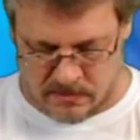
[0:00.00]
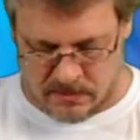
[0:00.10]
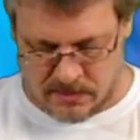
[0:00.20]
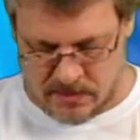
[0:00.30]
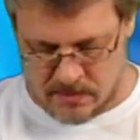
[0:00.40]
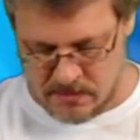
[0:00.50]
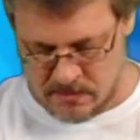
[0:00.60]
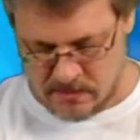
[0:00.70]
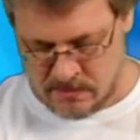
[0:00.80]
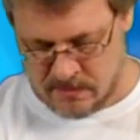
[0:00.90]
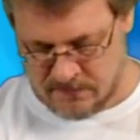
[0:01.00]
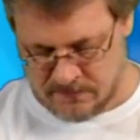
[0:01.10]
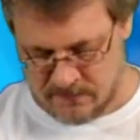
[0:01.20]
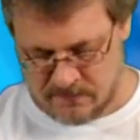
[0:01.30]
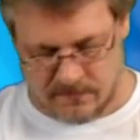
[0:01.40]
So
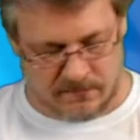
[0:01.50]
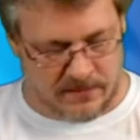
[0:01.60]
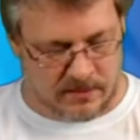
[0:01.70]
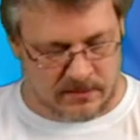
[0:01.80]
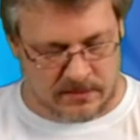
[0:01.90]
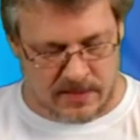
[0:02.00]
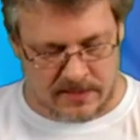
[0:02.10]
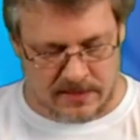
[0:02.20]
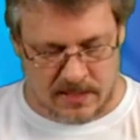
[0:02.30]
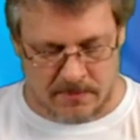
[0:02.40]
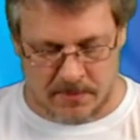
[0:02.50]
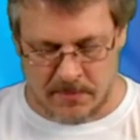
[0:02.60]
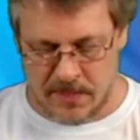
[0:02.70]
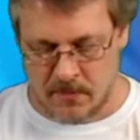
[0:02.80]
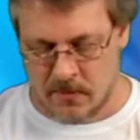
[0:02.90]
if, if, it looks like something you
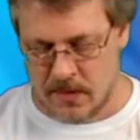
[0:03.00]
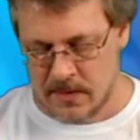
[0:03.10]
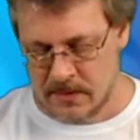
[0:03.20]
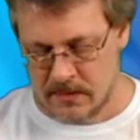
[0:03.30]
might want,